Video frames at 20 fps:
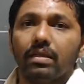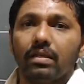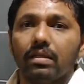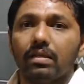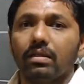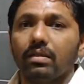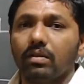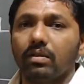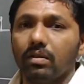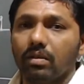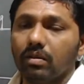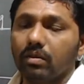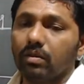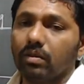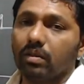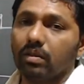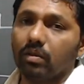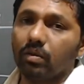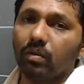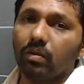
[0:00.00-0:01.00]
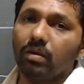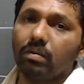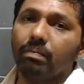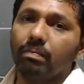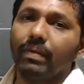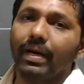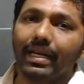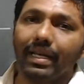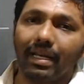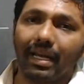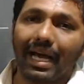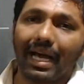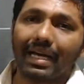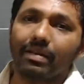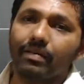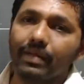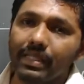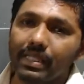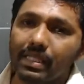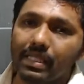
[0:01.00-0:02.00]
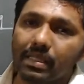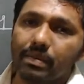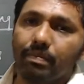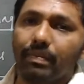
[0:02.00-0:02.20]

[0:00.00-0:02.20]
no, rude by language,